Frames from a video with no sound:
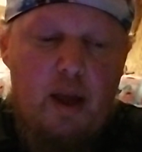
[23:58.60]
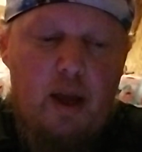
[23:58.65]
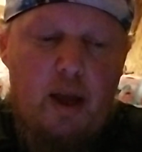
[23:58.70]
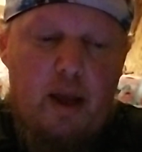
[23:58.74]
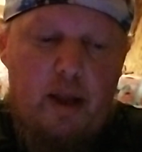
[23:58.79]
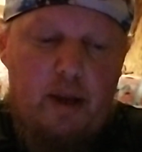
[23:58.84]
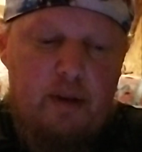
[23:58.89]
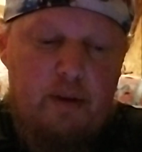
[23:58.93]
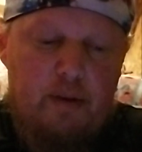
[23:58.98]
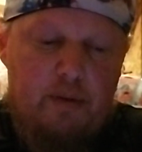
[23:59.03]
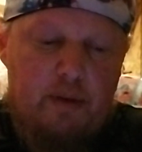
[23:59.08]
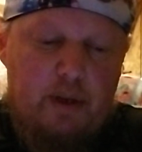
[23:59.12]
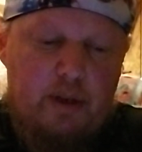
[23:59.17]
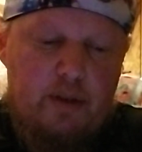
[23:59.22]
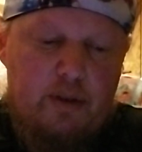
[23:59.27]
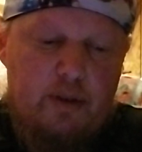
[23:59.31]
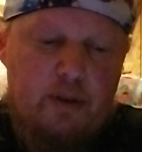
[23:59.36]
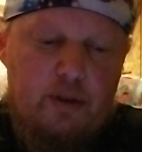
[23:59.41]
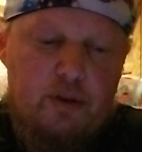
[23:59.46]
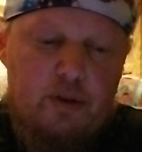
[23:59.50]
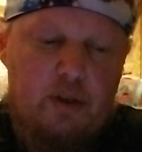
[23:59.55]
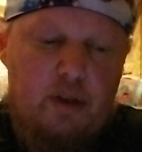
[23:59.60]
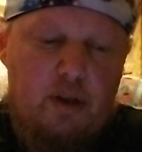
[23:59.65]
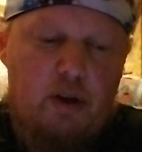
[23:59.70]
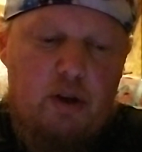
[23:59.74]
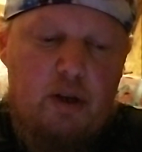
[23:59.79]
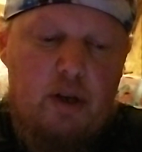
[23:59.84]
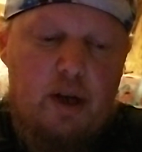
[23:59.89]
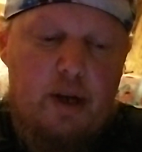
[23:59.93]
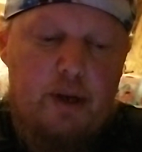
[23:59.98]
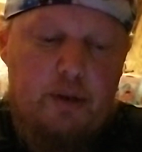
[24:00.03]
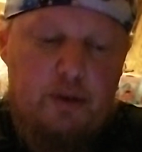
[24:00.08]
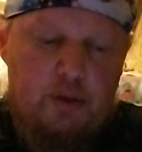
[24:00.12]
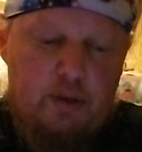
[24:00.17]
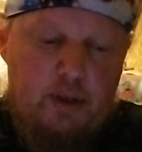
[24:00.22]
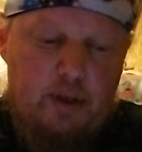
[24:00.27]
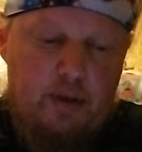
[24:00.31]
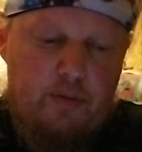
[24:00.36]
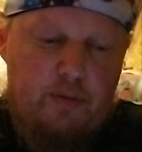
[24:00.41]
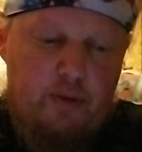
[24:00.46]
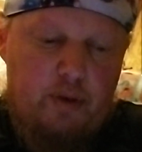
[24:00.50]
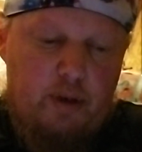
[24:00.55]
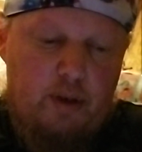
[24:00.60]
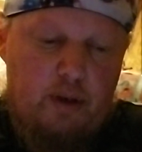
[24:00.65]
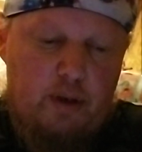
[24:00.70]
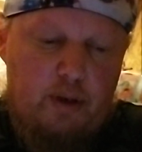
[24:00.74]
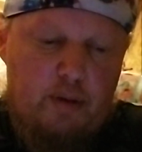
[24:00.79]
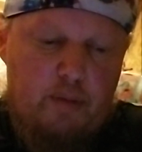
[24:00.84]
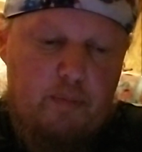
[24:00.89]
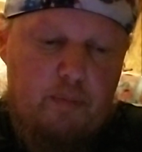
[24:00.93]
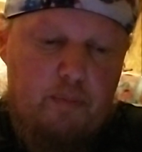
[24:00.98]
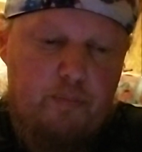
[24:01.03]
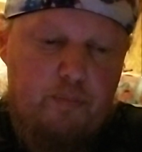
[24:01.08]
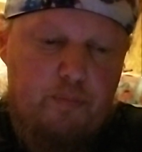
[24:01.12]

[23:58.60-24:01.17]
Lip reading: And like I said, there's all kinds of stuff in here.